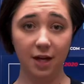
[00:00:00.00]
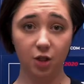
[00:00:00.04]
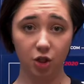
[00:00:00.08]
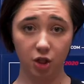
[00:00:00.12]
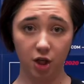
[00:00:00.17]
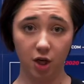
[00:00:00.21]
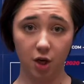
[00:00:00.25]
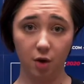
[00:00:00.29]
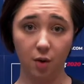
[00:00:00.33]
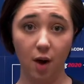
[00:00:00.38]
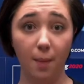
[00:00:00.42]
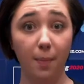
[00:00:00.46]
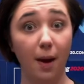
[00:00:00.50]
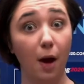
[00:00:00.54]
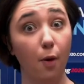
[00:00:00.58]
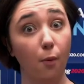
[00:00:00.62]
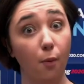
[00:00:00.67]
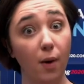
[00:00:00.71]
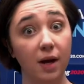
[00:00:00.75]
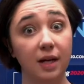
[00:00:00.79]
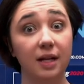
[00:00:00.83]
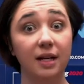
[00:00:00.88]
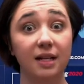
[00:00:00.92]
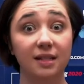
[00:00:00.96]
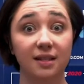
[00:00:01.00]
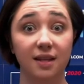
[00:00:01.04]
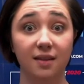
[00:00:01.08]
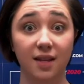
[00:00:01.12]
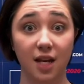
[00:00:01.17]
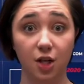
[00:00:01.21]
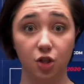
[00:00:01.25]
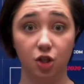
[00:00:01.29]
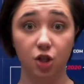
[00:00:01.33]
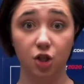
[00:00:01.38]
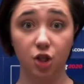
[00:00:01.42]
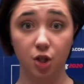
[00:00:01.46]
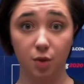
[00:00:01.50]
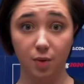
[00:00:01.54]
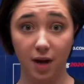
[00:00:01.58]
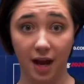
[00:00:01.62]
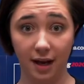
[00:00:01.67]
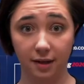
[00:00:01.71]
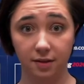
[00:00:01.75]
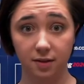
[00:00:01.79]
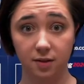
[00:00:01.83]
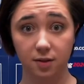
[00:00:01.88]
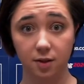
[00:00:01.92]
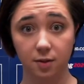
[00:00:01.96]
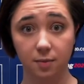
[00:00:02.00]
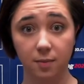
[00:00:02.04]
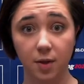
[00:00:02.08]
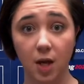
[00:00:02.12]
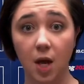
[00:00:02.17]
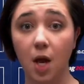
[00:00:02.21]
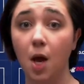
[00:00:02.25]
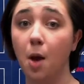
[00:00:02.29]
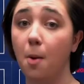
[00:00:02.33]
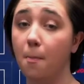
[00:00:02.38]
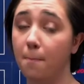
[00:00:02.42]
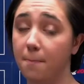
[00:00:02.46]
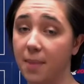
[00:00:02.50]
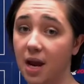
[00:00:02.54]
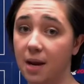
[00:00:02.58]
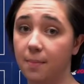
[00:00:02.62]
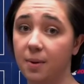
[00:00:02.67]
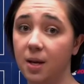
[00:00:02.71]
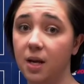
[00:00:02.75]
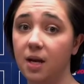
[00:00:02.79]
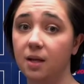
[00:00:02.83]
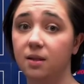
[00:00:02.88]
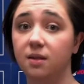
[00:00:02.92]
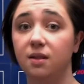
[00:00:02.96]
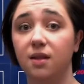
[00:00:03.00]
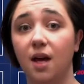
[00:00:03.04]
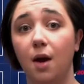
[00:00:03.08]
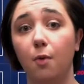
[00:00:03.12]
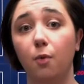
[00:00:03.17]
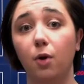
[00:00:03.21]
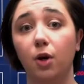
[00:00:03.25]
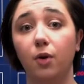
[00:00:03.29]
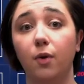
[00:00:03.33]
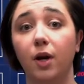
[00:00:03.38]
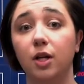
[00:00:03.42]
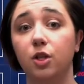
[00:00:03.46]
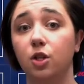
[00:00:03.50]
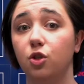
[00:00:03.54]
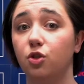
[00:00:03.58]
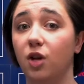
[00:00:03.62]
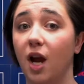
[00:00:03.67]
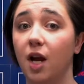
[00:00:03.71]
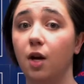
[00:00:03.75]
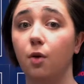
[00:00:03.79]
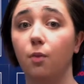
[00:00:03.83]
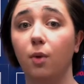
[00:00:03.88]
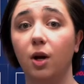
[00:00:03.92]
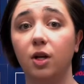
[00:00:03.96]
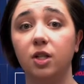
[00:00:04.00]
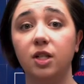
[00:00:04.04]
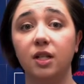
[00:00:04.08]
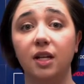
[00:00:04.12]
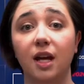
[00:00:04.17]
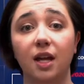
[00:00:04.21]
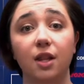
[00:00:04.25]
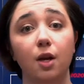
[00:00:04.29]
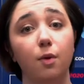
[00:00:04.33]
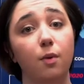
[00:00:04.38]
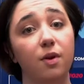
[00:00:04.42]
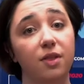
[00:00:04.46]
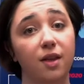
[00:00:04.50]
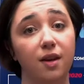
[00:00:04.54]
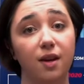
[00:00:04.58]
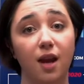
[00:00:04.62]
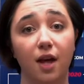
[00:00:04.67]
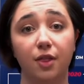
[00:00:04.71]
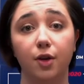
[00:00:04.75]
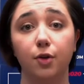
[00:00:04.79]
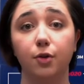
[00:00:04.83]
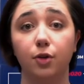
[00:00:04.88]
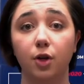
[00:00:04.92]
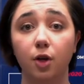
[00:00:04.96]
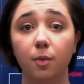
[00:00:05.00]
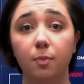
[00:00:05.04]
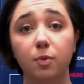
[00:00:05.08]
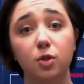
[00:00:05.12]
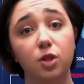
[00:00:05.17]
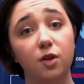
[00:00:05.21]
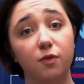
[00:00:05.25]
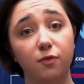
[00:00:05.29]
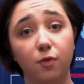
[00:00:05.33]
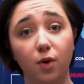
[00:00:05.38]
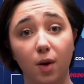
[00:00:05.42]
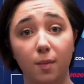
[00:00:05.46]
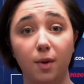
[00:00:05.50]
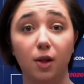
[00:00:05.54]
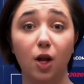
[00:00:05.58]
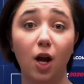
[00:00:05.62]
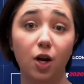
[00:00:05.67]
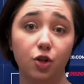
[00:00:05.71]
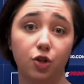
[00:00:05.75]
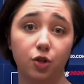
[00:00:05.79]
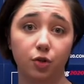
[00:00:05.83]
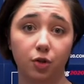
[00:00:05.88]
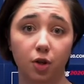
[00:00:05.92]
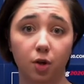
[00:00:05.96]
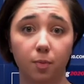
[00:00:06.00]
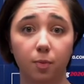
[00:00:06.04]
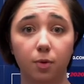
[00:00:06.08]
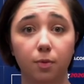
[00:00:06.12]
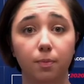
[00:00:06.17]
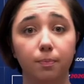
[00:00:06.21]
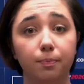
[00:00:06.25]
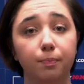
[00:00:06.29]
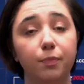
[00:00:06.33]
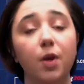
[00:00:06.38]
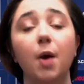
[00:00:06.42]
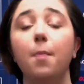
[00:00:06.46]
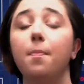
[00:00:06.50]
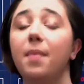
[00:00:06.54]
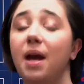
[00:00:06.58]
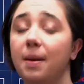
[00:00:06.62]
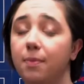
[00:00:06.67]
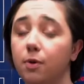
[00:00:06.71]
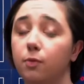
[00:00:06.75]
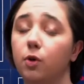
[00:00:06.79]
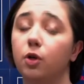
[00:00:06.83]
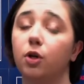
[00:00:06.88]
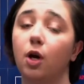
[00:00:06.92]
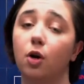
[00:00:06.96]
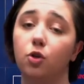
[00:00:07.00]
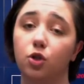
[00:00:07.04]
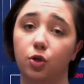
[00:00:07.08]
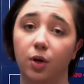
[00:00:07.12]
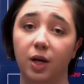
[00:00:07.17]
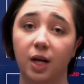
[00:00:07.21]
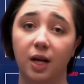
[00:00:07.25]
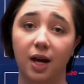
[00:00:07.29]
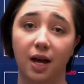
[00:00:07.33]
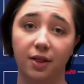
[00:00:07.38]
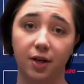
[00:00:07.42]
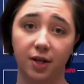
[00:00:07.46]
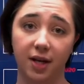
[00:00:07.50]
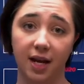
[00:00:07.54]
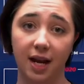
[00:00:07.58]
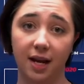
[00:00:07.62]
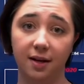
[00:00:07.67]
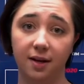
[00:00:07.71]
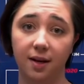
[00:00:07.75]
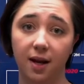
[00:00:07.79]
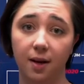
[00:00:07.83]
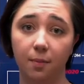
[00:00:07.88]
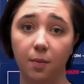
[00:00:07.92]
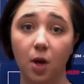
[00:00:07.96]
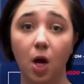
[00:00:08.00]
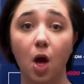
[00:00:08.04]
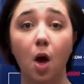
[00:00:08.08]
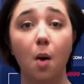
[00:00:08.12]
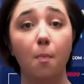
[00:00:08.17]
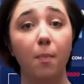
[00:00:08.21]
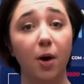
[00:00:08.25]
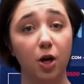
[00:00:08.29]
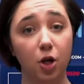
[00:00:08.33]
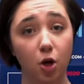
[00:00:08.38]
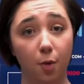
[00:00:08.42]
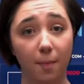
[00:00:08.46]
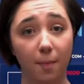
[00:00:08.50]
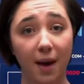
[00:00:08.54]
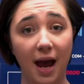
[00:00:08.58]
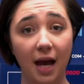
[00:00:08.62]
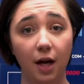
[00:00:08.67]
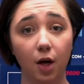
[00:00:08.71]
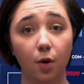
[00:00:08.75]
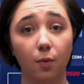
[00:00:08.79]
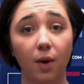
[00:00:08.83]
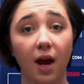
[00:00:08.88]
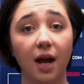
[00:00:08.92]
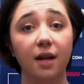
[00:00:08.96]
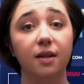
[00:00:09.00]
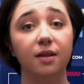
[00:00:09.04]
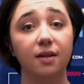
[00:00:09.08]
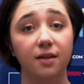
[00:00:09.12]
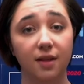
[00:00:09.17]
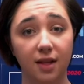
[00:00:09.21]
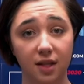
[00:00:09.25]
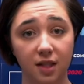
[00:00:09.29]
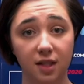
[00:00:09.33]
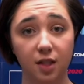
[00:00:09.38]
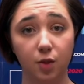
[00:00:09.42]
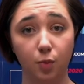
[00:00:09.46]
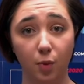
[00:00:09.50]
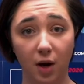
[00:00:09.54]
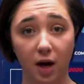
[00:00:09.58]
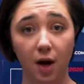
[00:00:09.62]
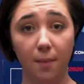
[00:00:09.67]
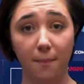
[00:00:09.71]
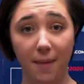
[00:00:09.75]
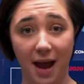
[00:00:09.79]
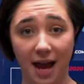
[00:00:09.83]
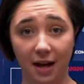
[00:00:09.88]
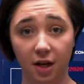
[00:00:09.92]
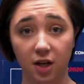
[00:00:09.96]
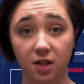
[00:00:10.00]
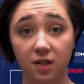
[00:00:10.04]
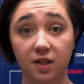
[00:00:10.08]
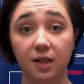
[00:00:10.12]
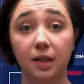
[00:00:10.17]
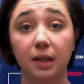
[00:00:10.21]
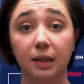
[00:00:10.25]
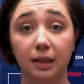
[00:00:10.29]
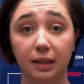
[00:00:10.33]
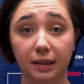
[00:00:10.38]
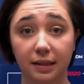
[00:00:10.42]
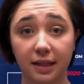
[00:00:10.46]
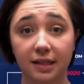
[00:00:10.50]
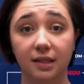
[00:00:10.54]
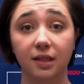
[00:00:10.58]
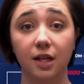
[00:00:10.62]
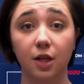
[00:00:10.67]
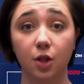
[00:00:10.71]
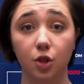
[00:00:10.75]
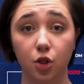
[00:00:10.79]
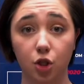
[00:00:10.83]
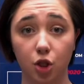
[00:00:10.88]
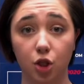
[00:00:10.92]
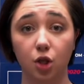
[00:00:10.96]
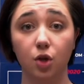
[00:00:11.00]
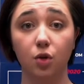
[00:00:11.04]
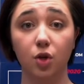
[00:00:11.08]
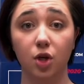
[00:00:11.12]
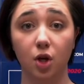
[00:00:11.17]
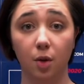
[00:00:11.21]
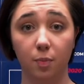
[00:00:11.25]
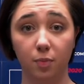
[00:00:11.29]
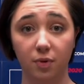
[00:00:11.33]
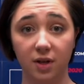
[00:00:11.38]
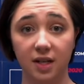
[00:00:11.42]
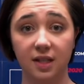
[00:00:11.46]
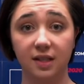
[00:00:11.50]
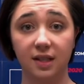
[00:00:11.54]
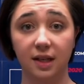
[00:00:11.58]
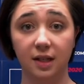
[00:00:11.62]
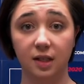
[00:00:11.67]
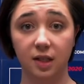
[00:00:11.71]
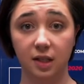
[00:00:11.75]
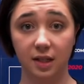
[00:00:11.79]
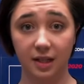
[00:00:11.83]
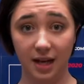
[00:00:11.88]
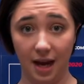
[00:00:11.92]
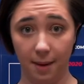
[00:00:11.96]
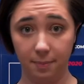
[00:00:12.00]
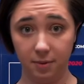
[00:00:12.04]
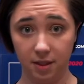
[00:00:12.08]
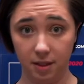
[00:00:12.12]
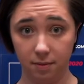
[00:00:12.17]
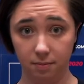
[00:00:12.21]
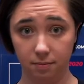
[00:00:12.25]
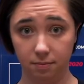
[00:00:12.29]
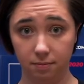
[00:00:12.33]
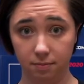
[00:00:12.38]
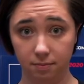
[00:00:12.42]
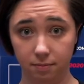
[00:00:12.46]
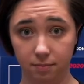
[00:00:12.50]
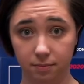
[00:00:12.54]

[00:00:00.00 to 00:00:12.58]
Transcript: HQ about what it is that they should do next. Maybe it's that we're going to try to work together with another group to form a larger group. Maybe we'll go join another candidate. But no matter what, this is where it matters. Listen to your precinct captain.